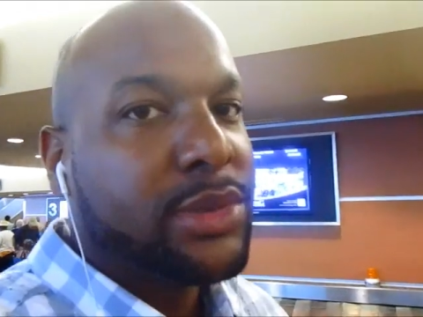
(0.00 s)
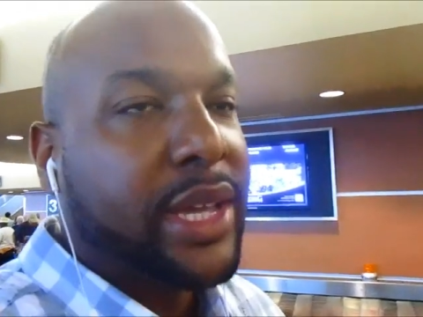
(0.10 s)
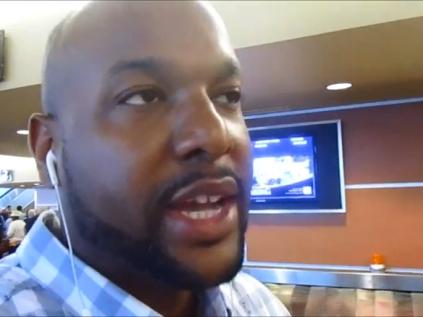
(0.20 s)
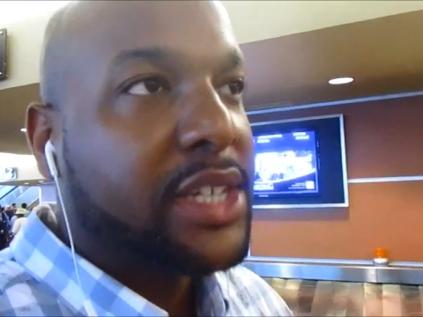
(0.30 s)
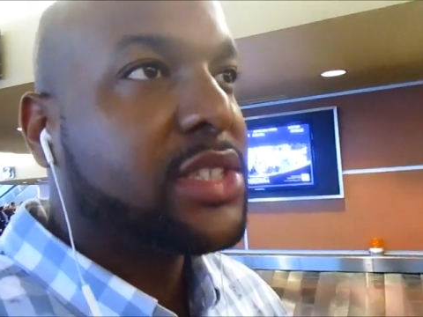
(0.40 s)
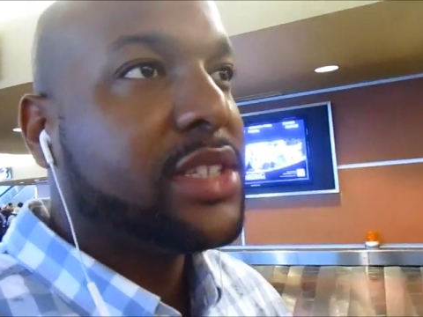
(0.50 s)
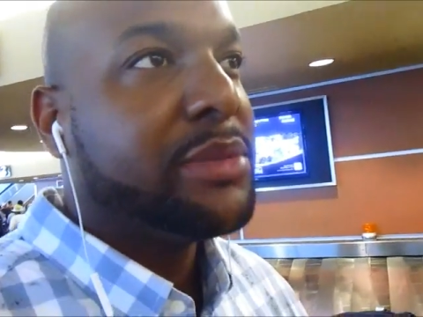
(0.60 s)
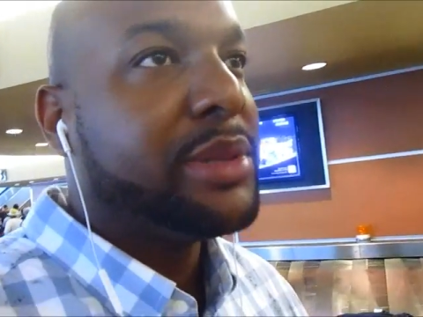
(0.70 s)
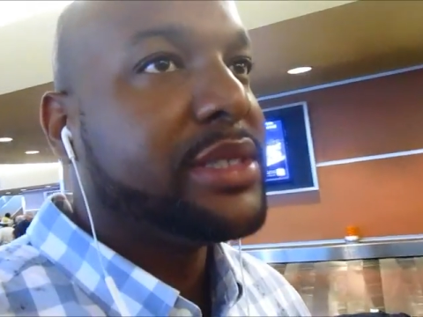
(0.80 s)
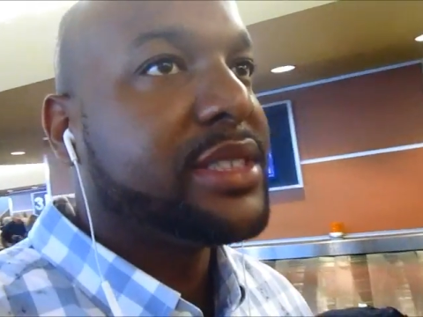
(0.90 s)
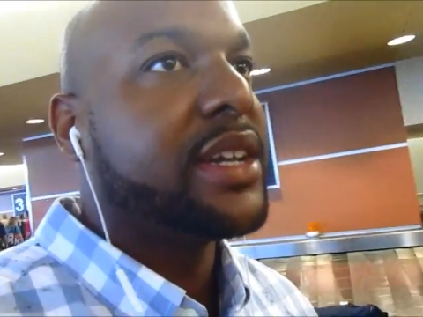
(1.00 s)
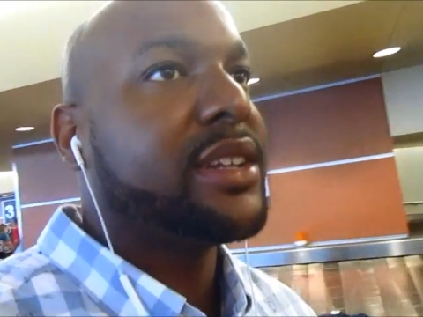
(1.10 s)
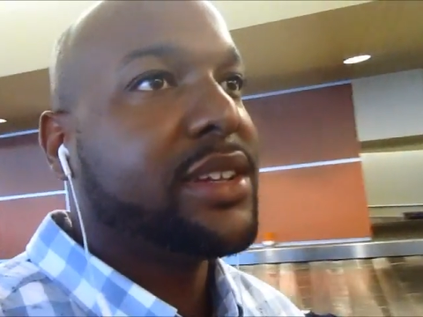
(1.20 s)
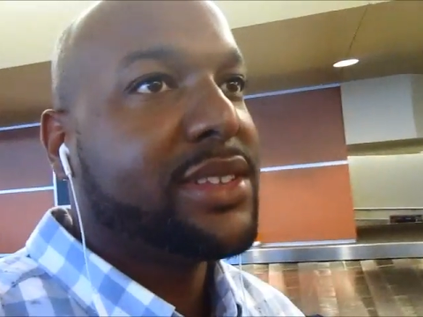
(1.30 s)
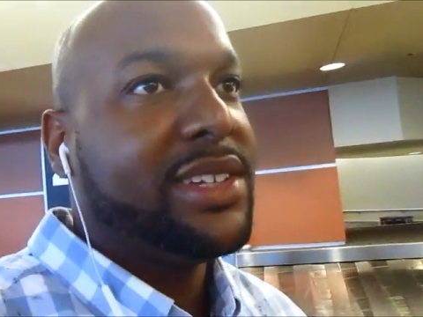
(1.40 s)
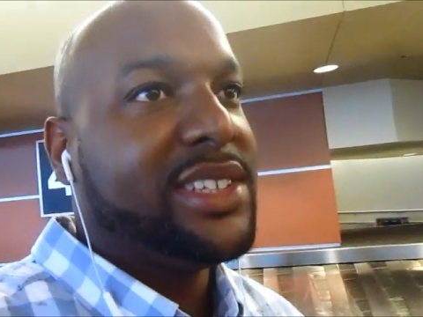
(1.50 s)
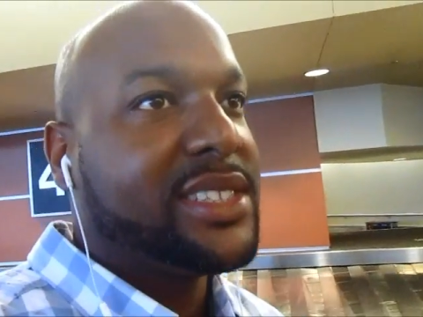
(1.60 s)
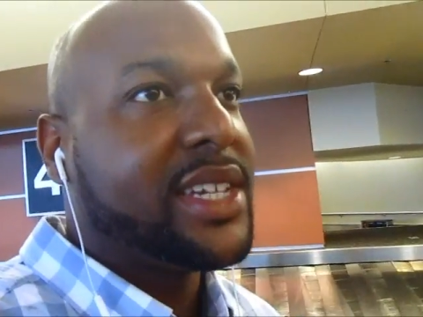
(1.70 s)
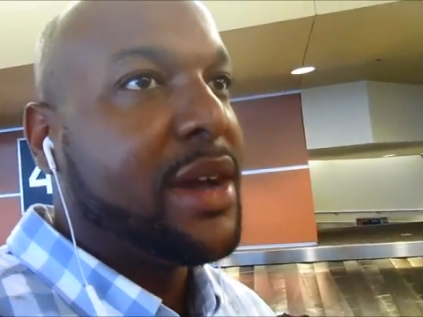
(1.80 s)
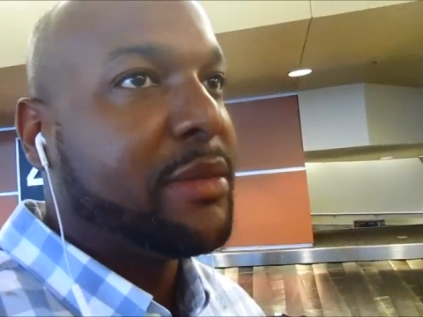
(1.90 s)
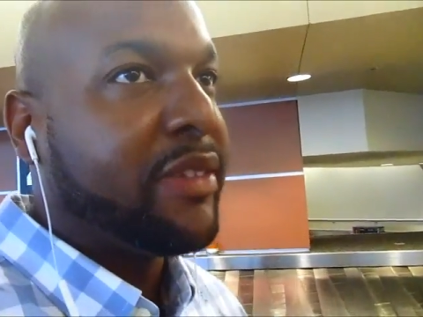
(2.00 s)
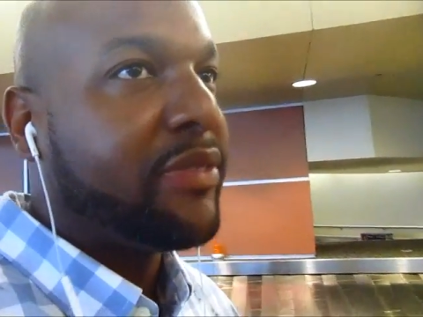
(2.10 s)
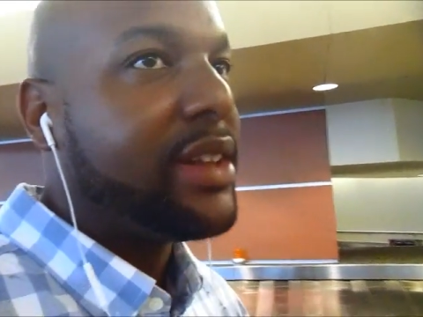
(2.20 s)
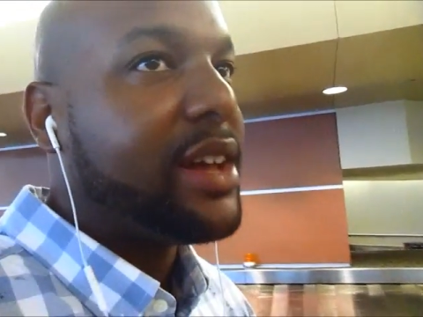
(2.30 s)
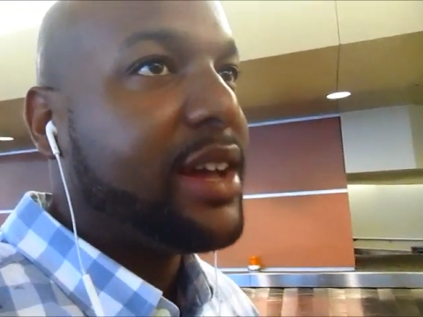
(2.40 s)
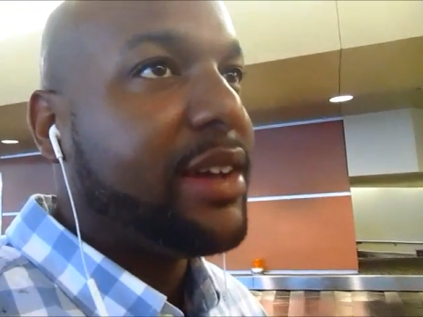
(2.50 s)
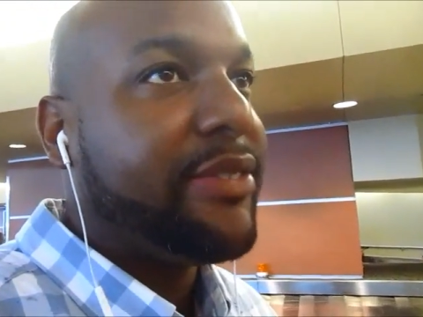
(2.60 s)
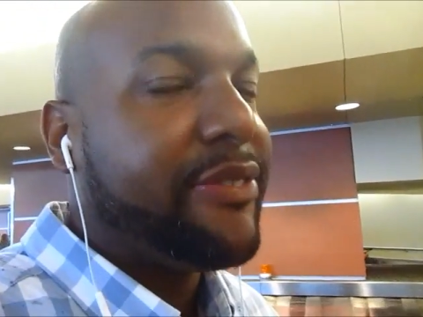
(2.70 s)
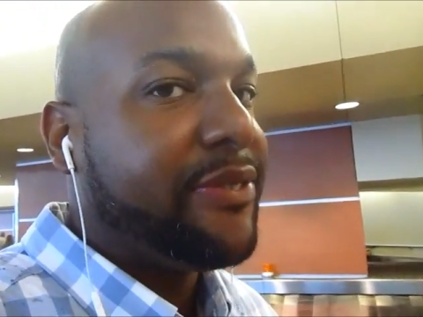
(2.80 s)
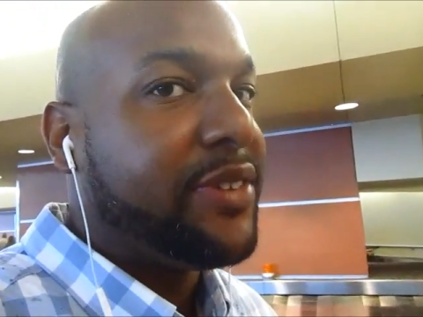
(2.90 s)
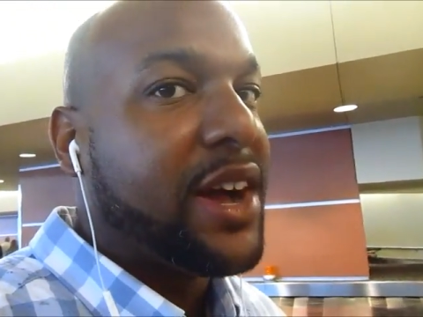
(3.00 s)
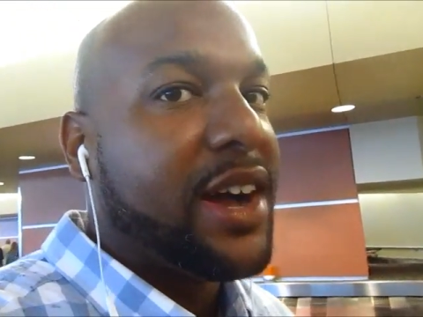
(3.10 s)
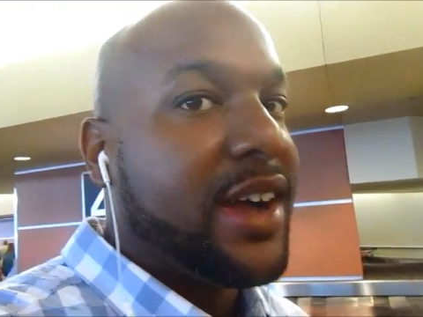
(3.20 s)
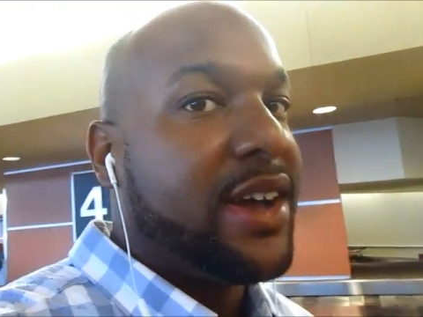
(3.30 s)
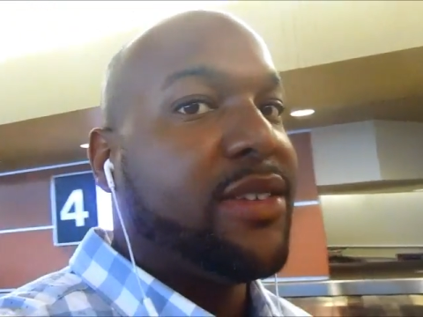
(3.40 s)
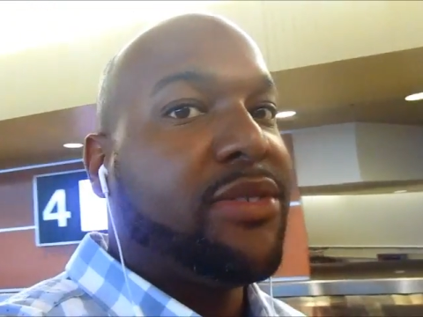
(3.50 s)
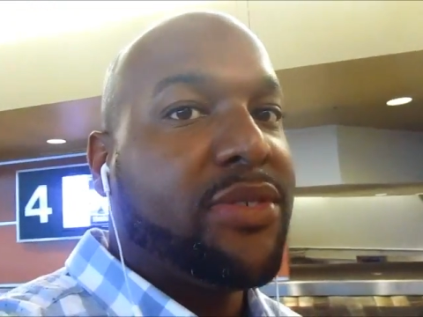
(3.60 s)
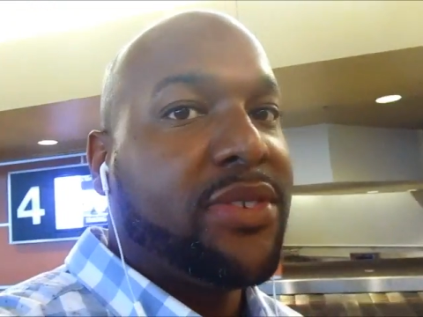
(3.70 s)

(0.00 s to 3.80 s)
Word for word: would actually be technically time to fly five,